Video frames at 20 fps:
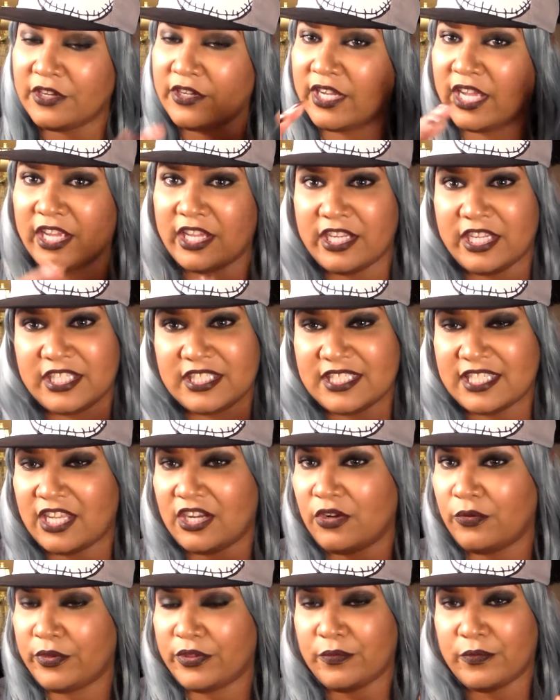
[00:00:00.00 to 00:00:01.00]
they're not going to
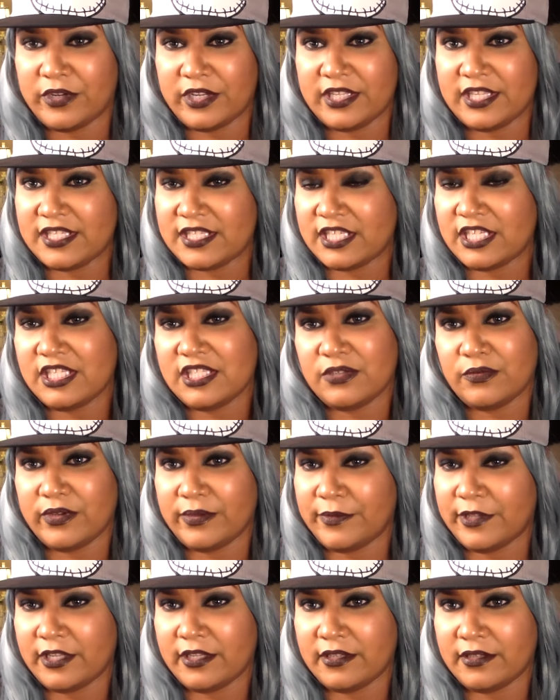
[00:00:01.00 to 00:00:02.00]
settle with one of these easy
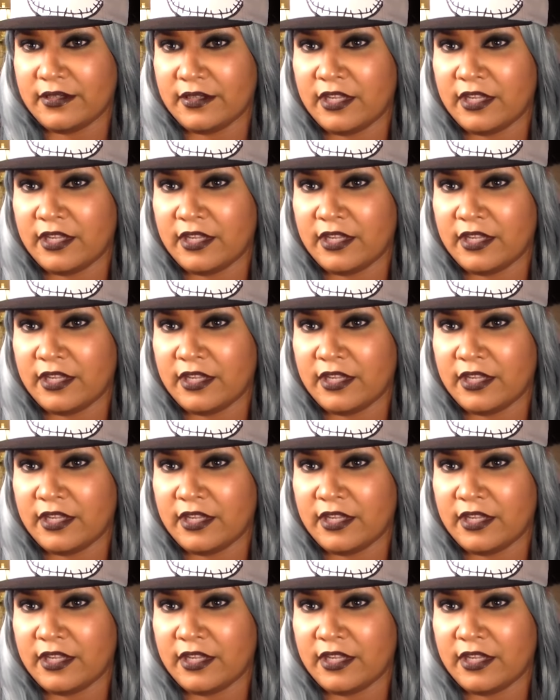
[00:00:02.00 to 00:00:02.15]
women.